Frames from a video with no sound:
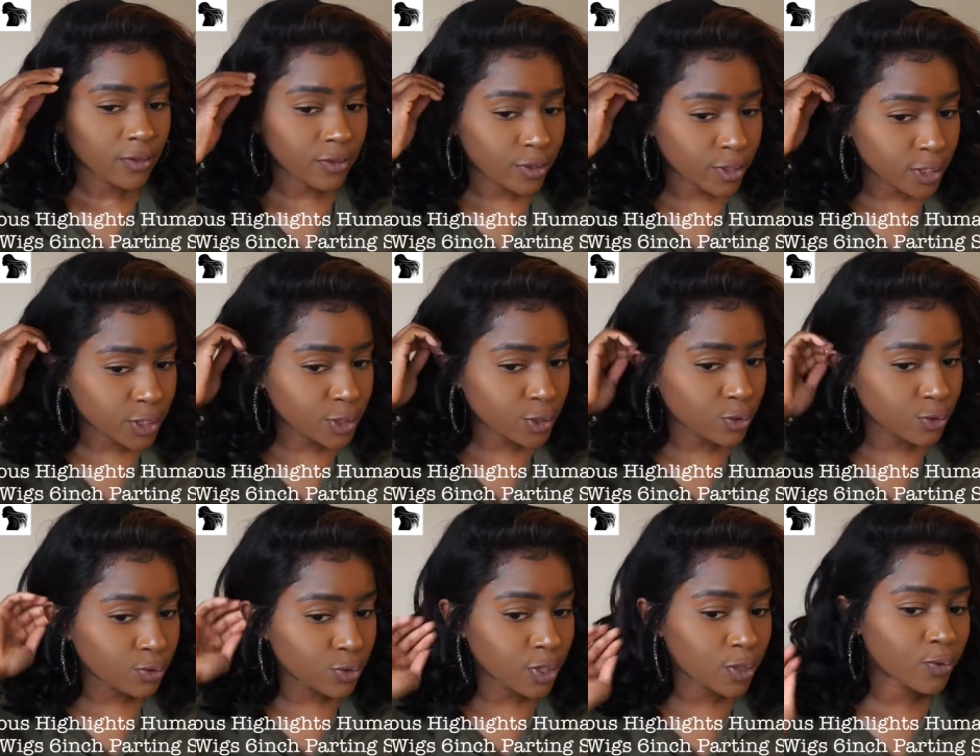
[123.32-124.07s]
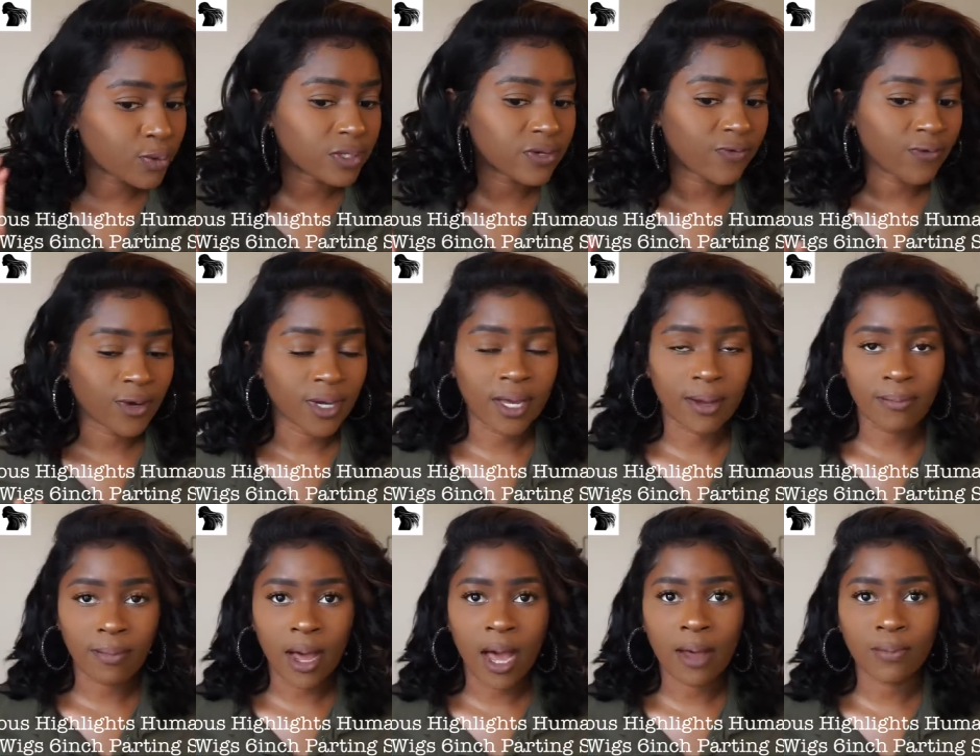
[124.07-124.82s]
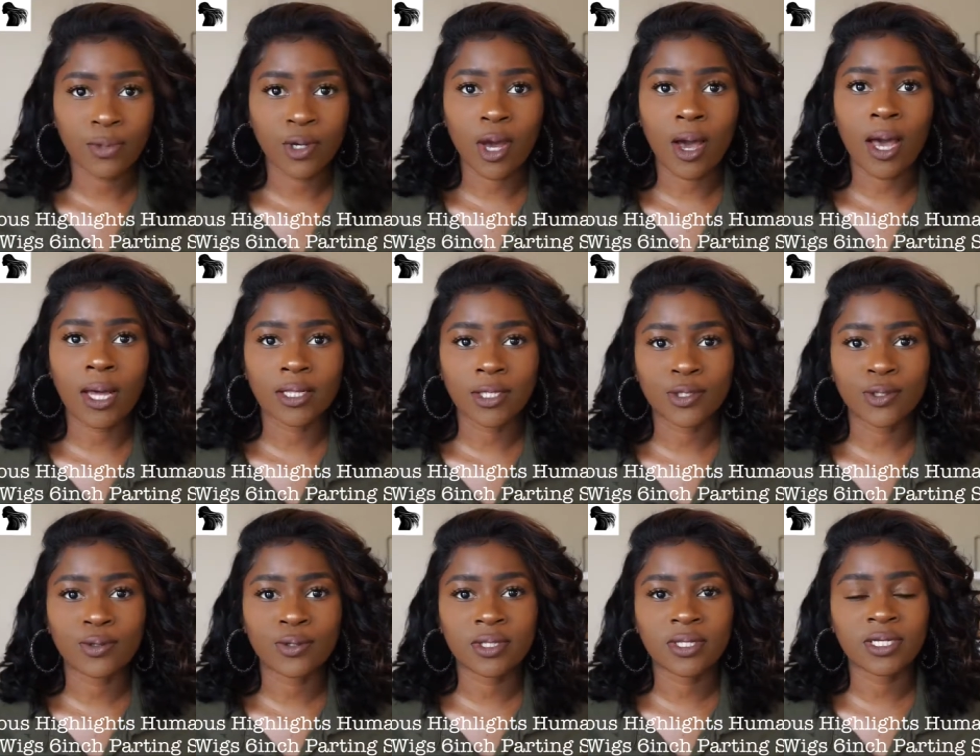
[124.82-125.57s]
This unit was freaking bomb, y'all. I
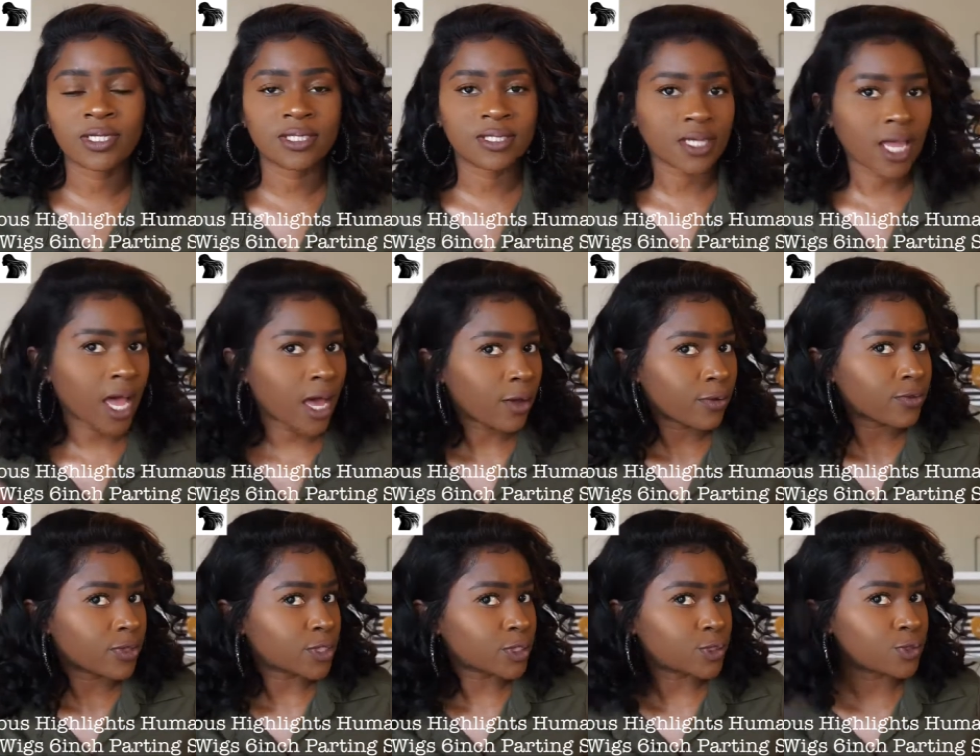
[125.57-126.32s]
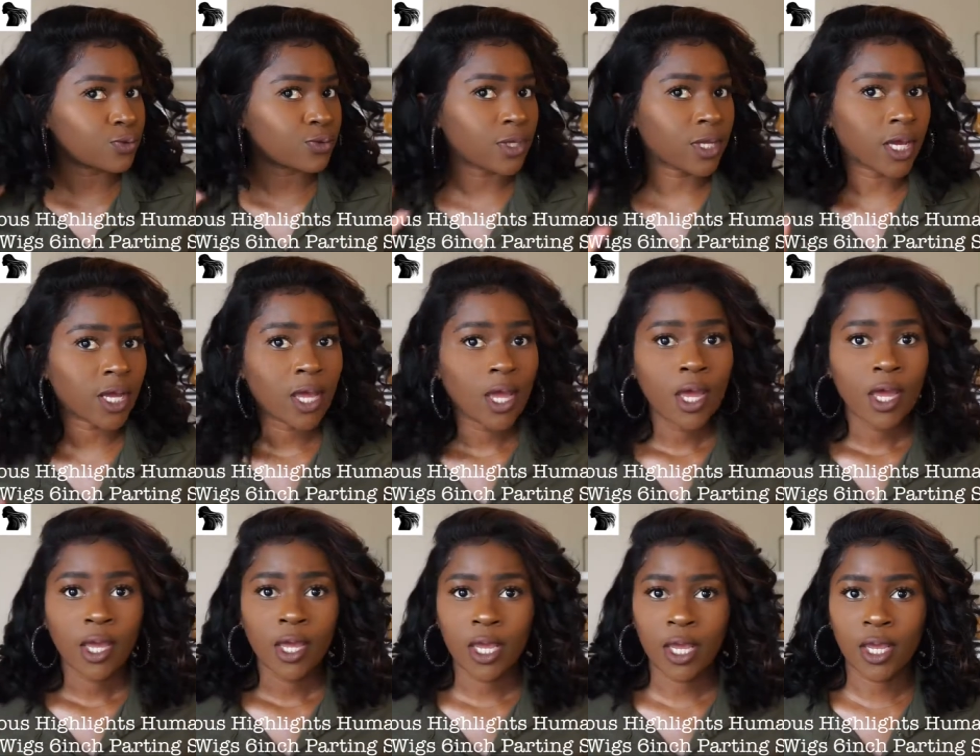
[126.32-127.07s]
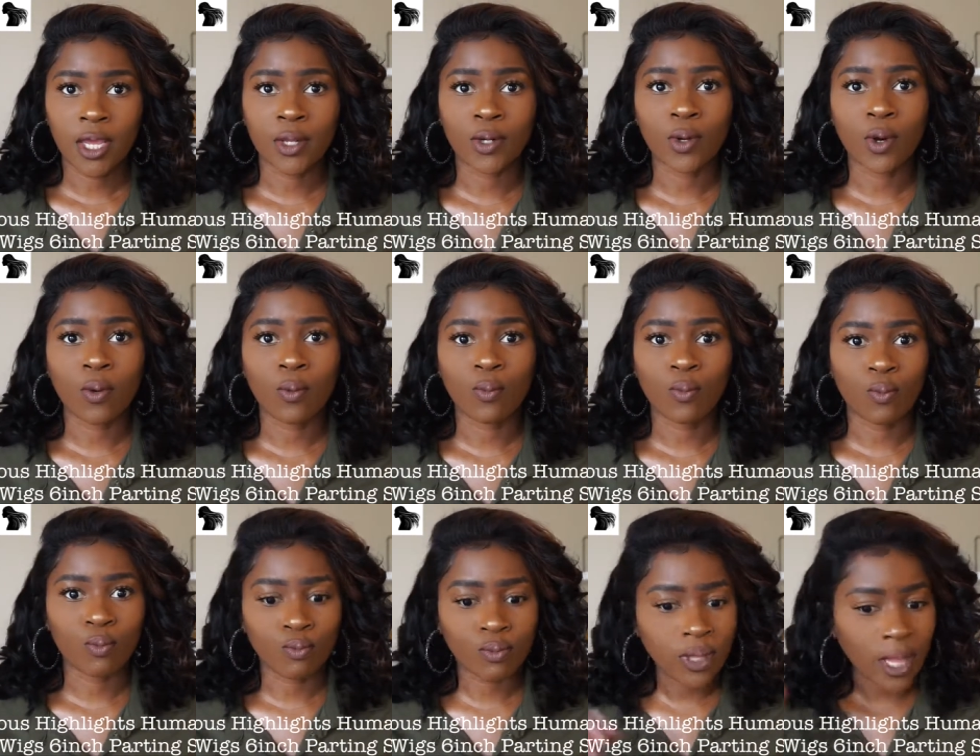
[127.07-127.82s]
literally styled this unit in
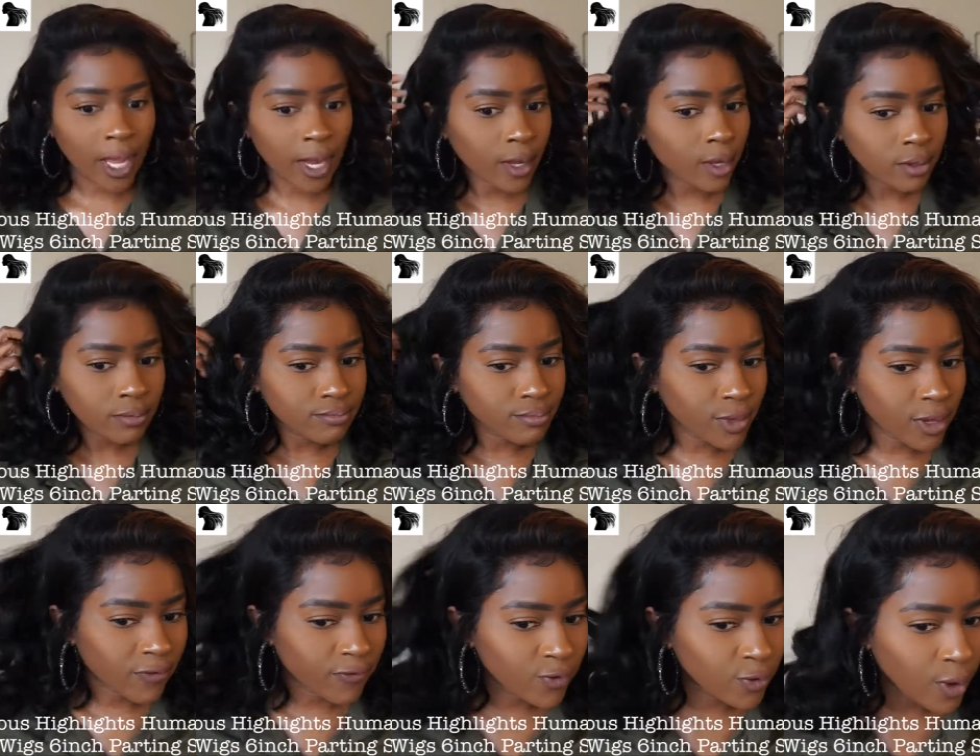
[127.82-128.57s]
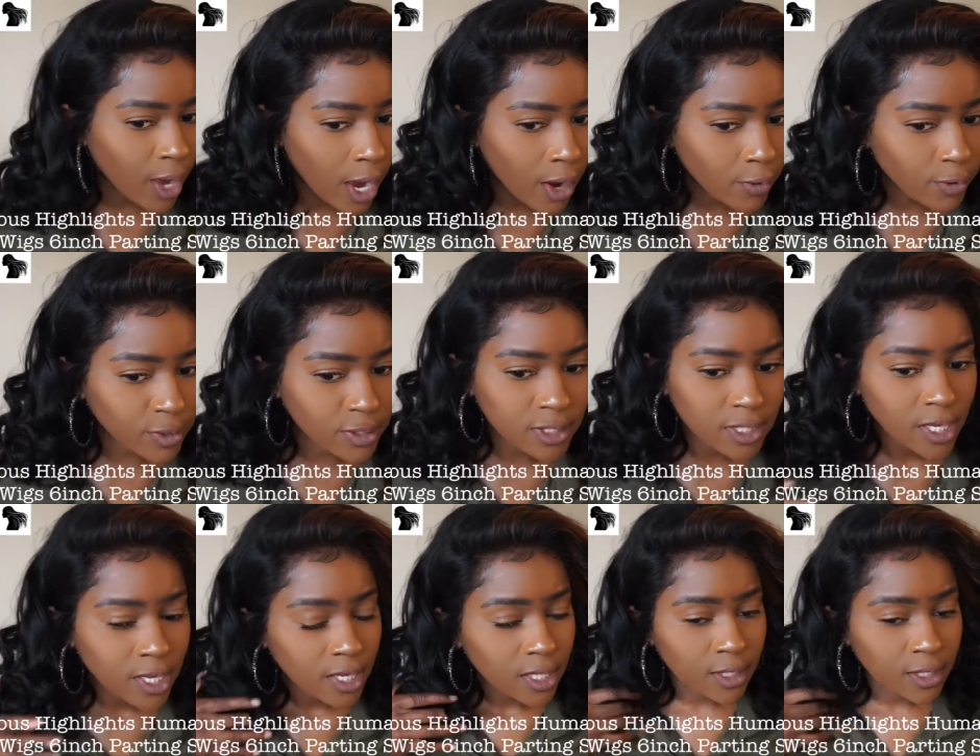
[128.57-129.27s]
like a few hours.